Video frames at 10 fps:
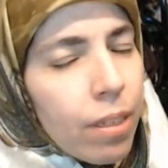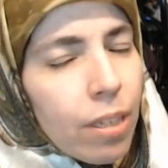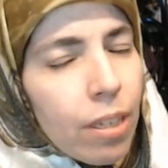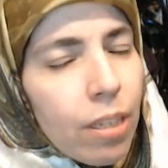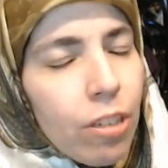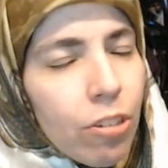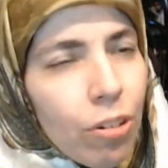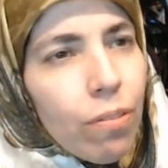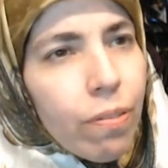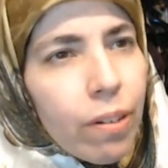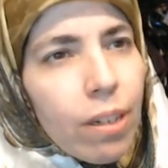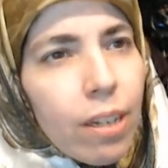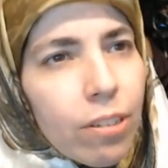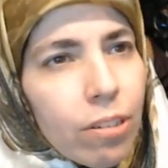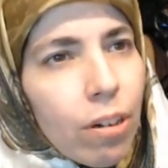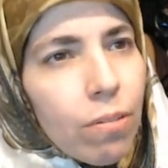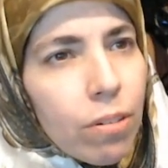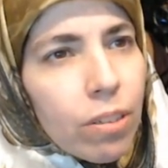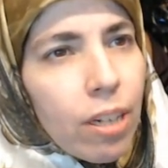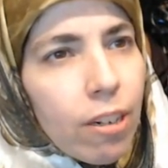these don't feel like Star
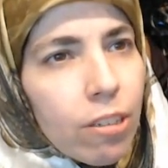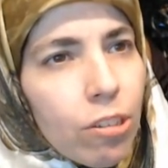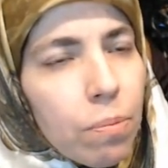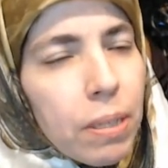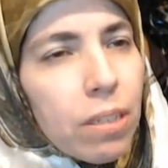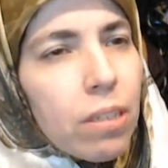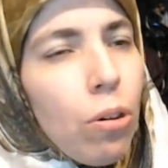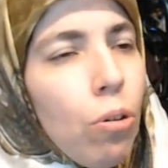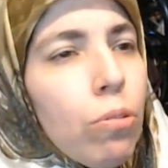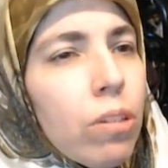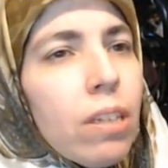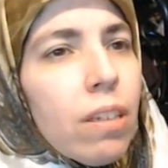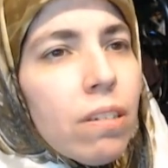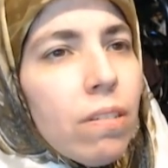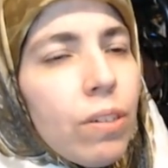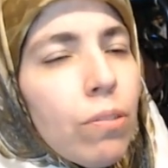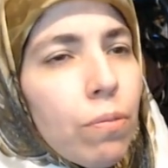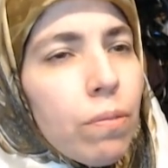Wars characters because the whole thing doesn't feel.